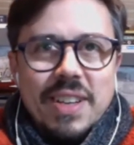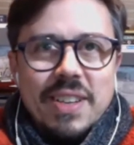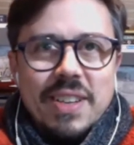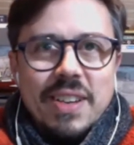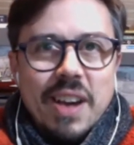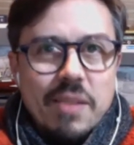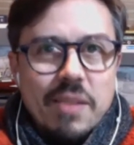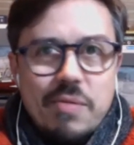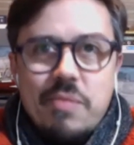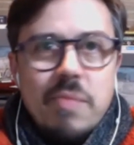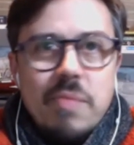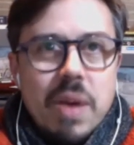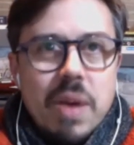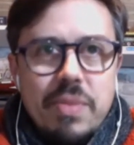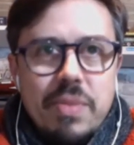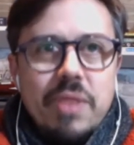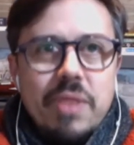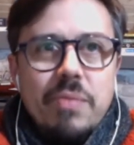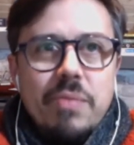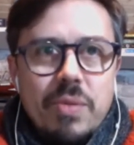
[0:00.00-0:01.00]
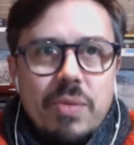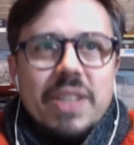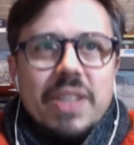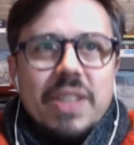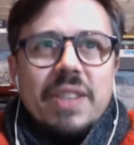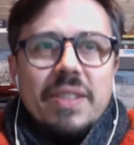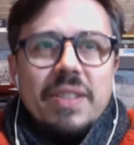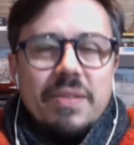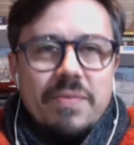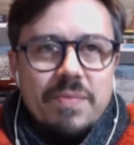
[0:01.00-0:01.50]
remember the moment,
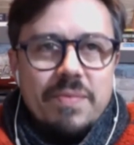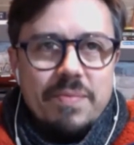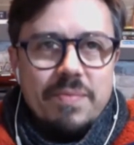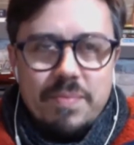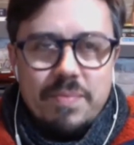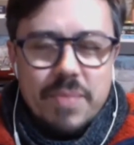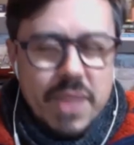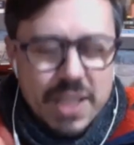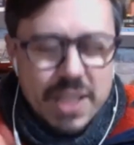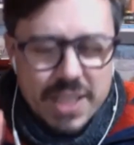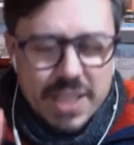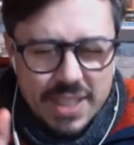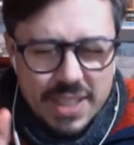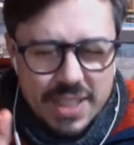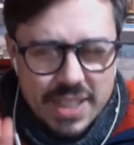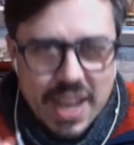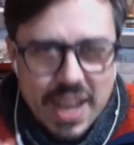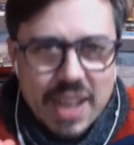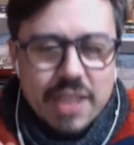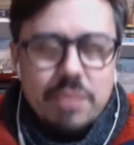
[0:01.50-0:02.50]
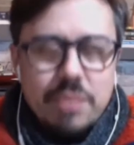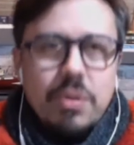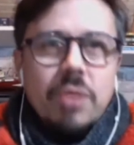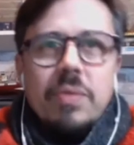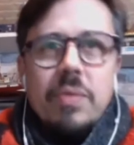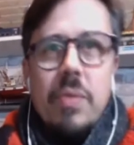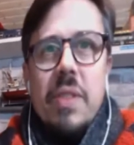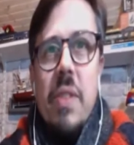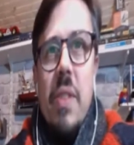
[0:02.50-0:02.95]
the exact moment.